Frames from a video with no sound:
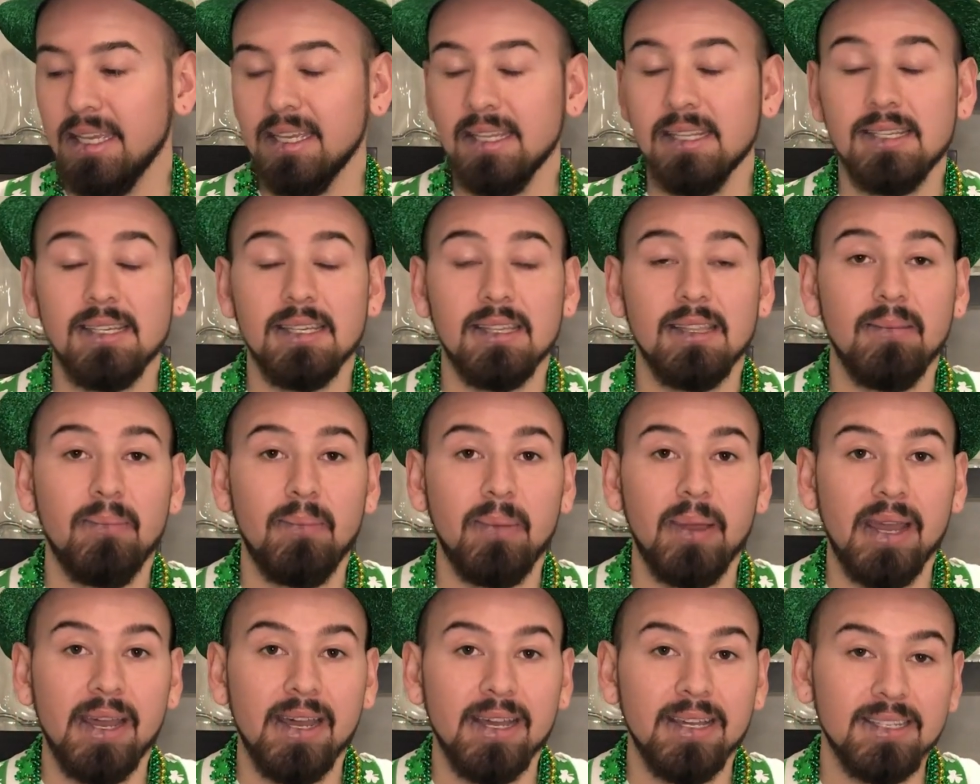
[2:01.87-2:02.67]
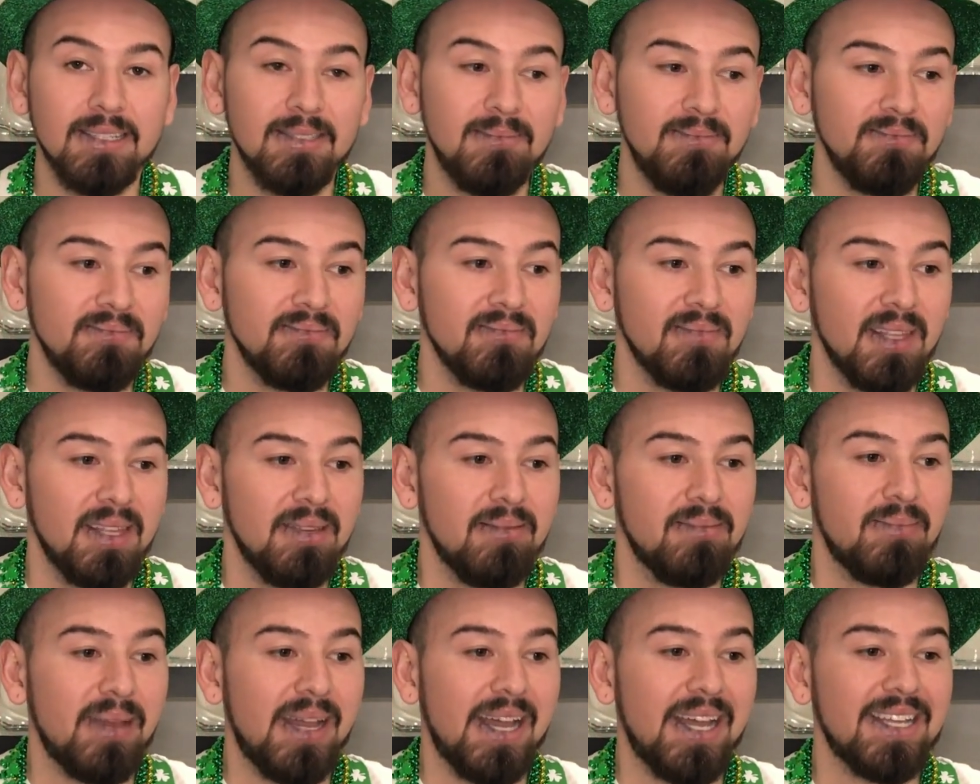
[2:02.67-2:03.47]
into the past
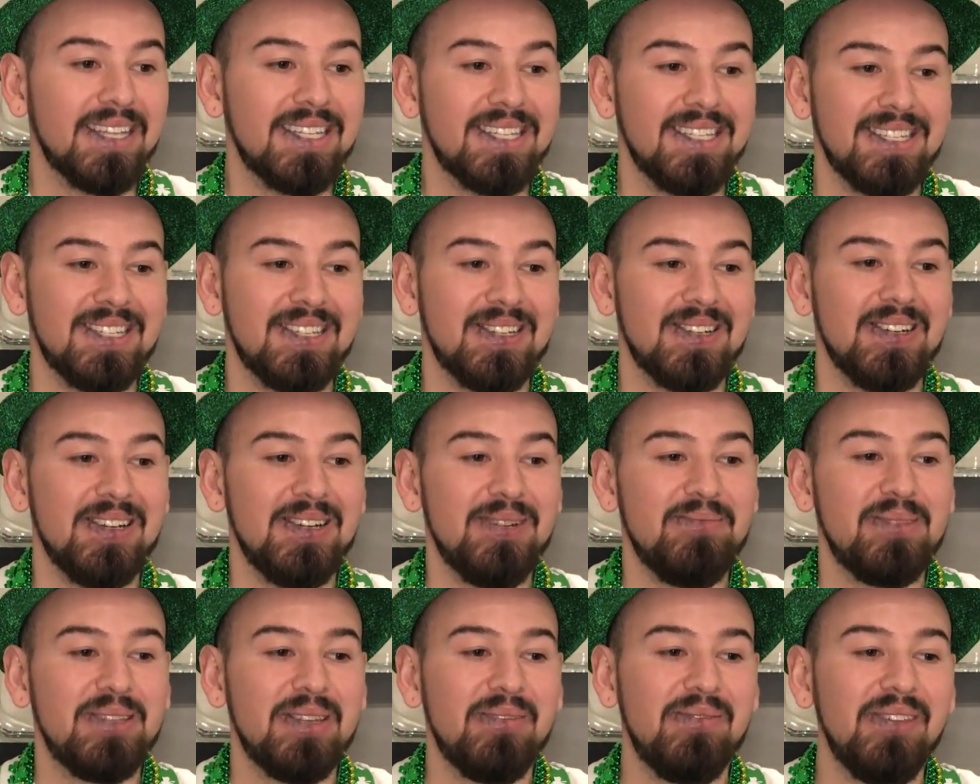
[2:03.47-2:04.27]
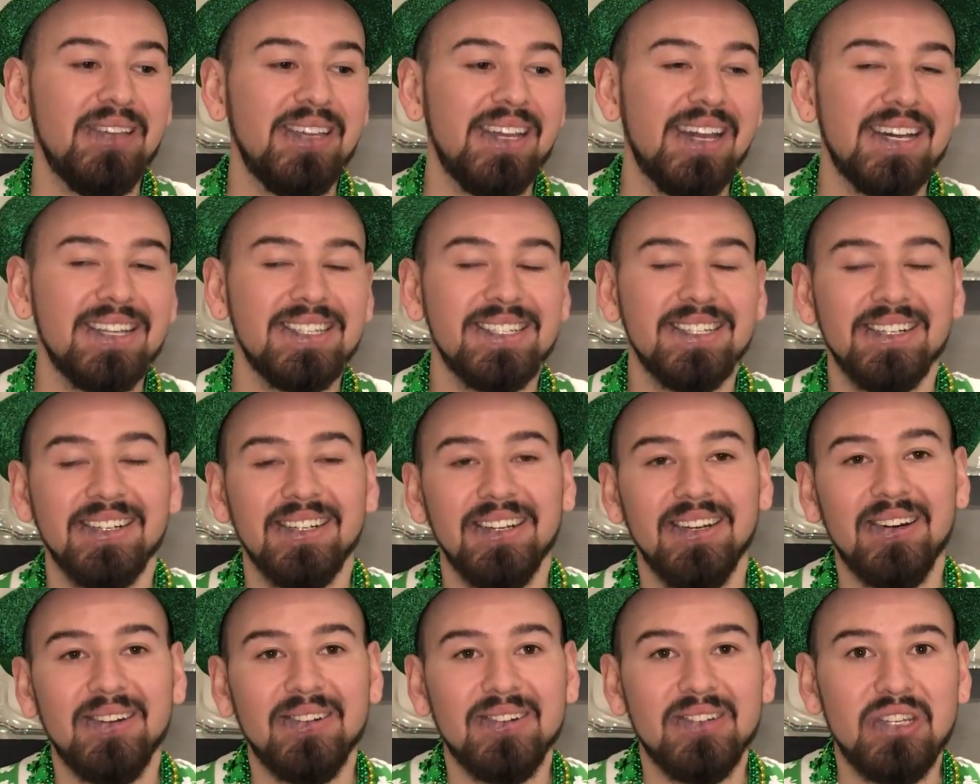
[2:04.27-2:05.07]
streams, if you guys are
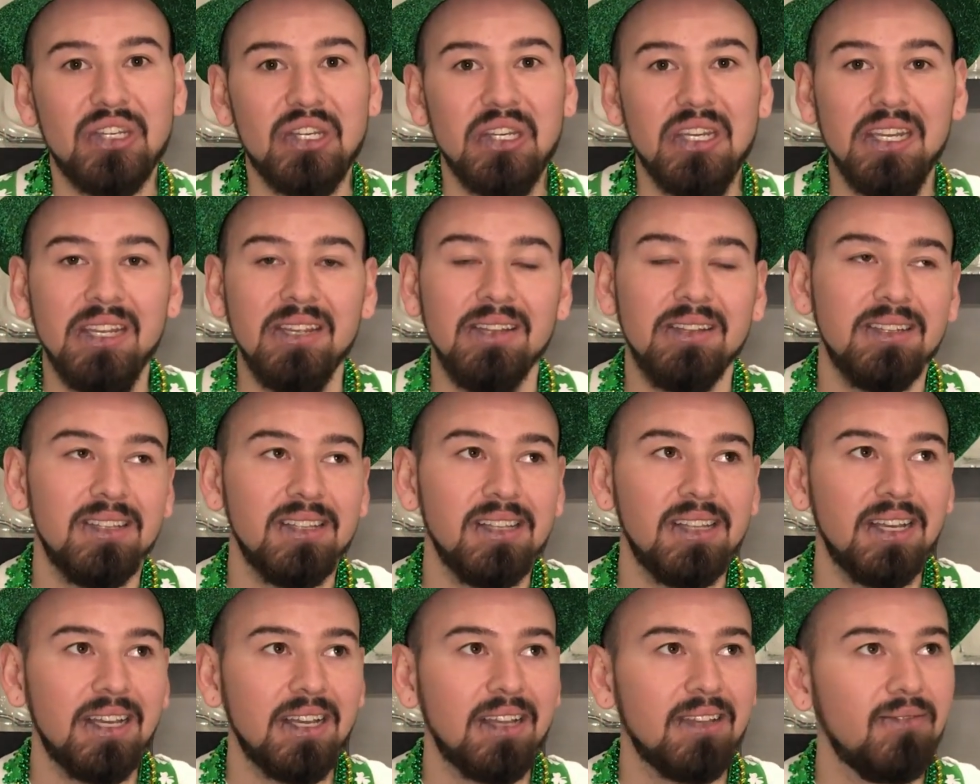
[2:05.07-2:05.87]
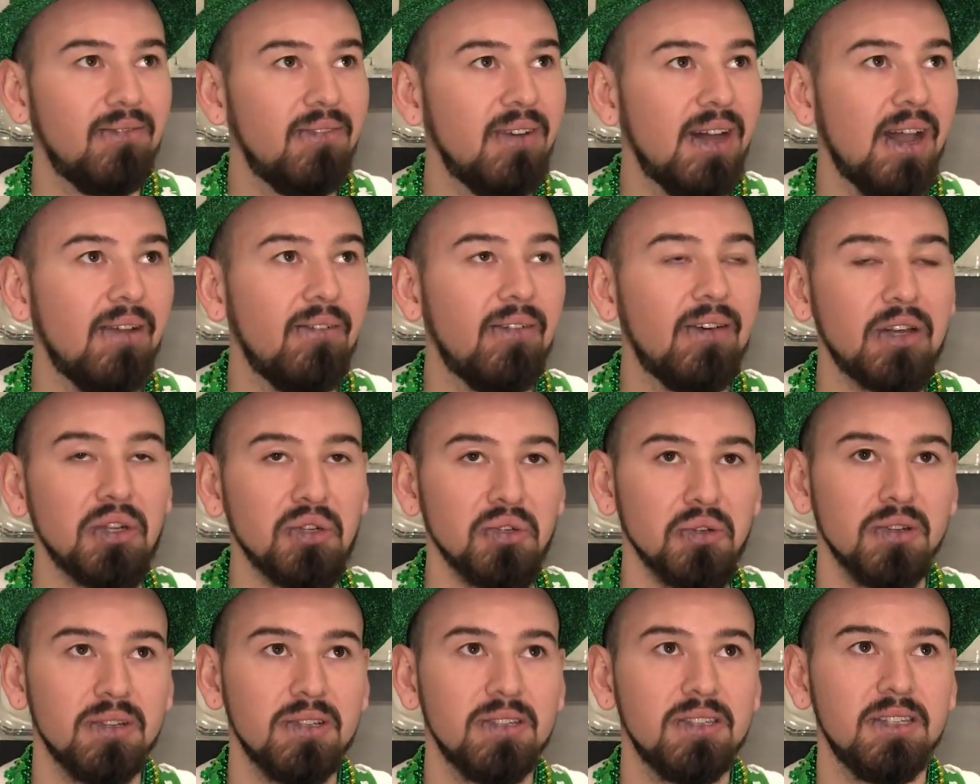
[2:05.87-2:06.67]
an OG to like
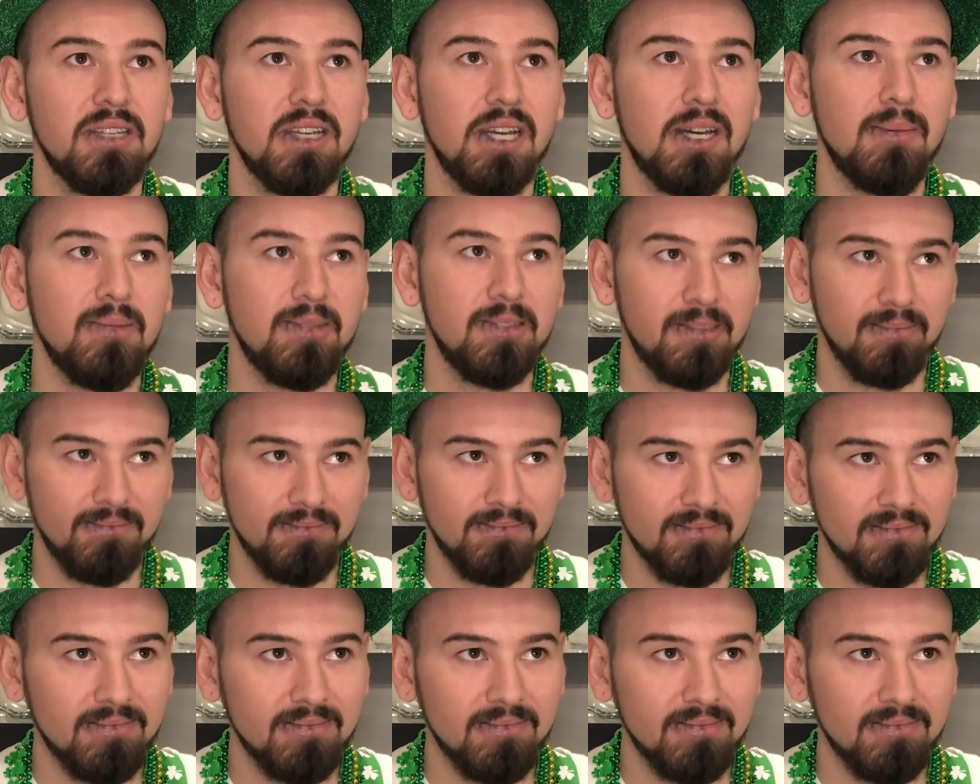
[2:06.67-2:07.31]
500 subs.